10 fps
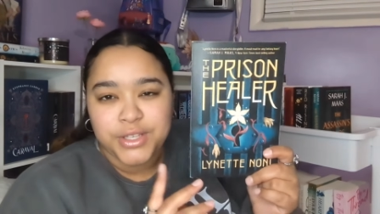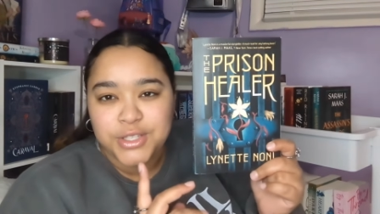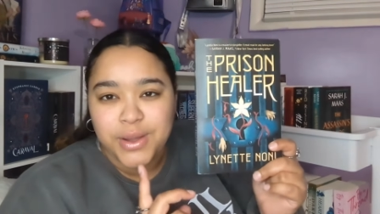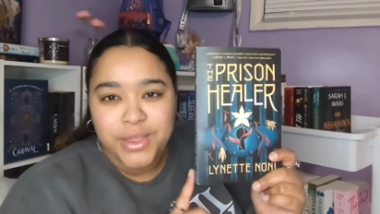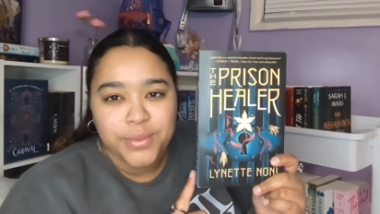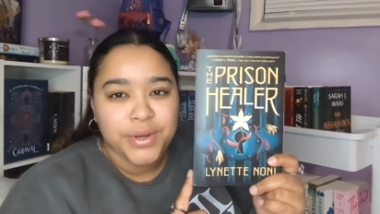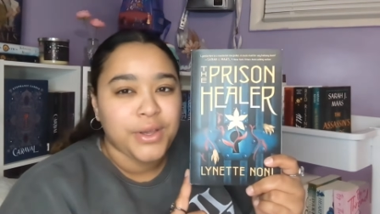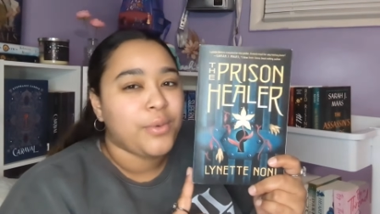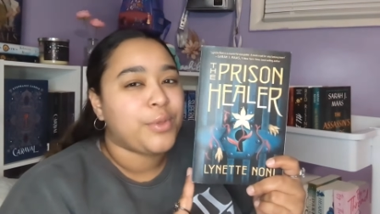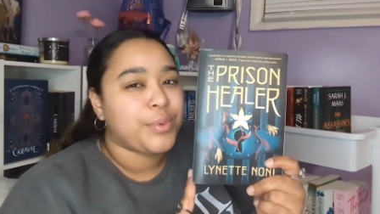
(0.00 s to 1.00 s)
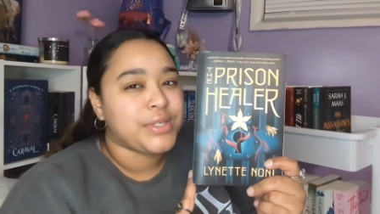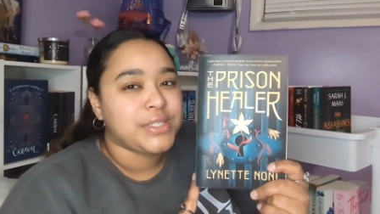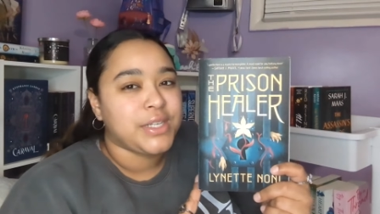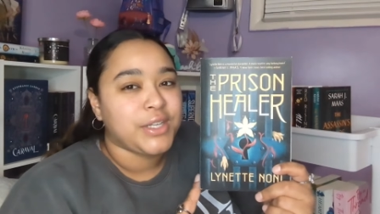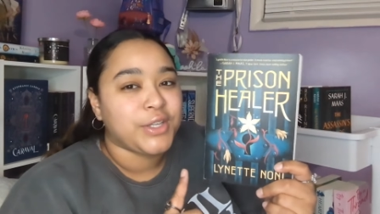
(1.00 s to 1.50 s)
So I think we're going to go with
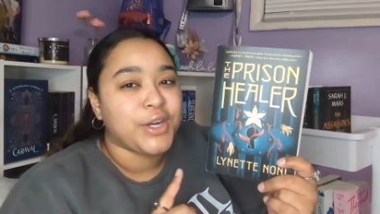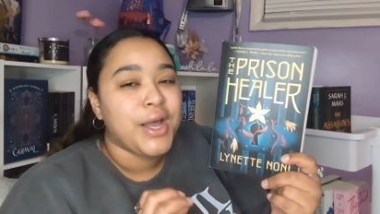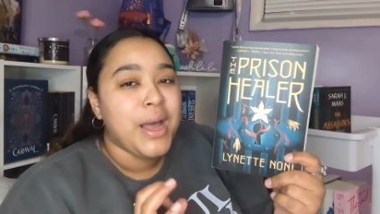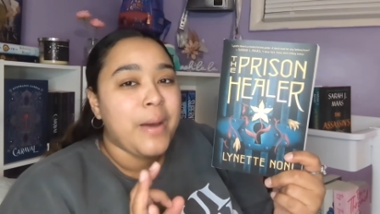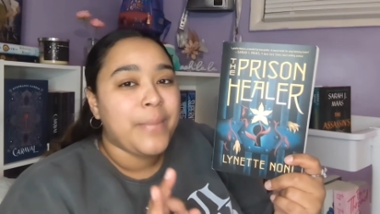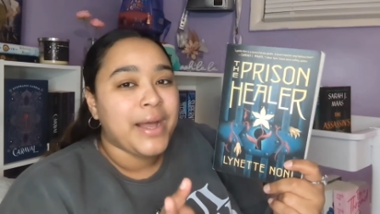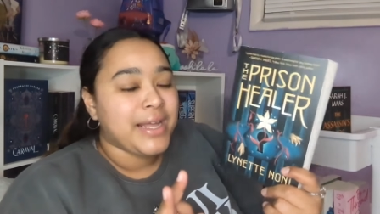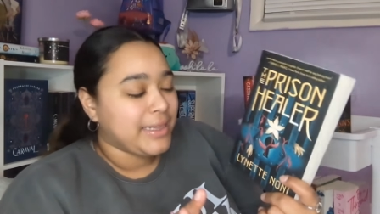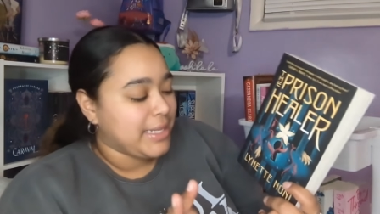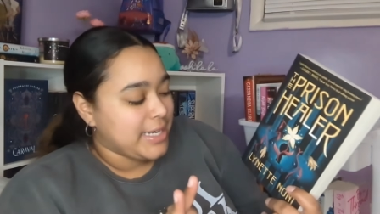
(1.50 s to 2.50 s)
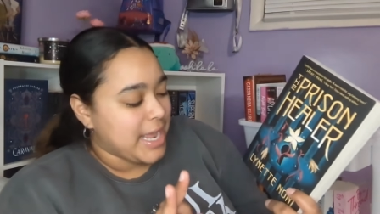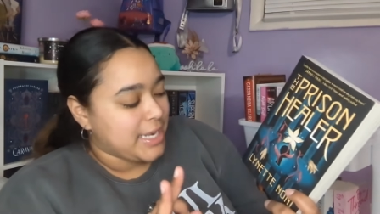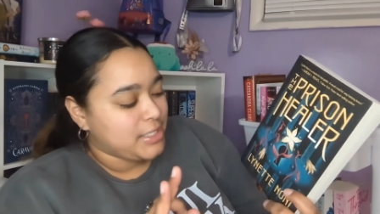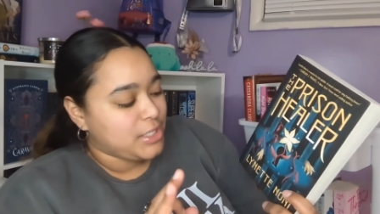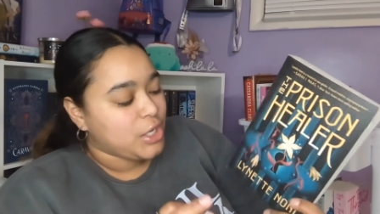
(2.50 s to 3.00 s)
prison healer by
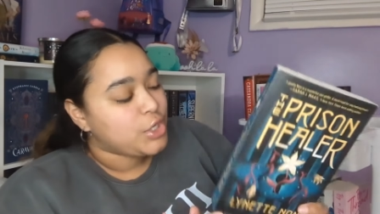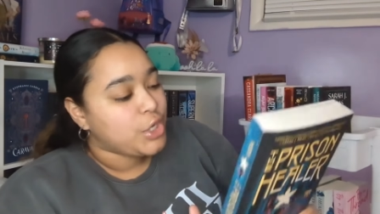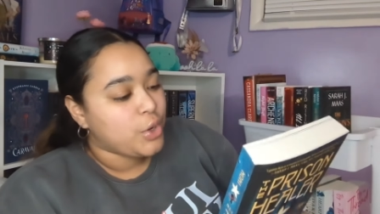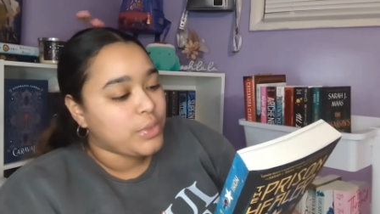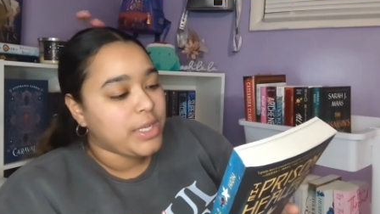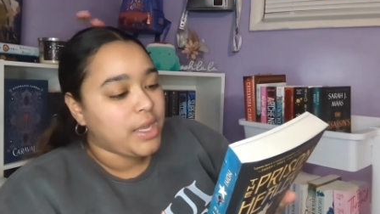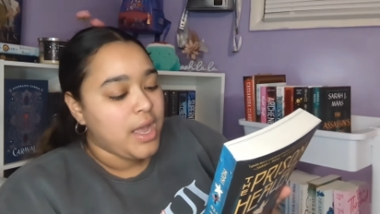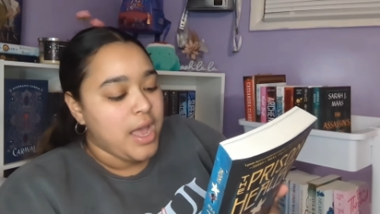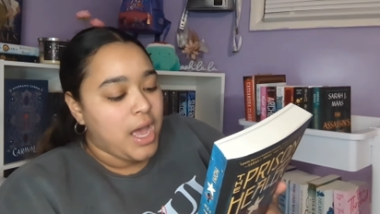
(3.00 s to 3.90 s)
Lynette Noni.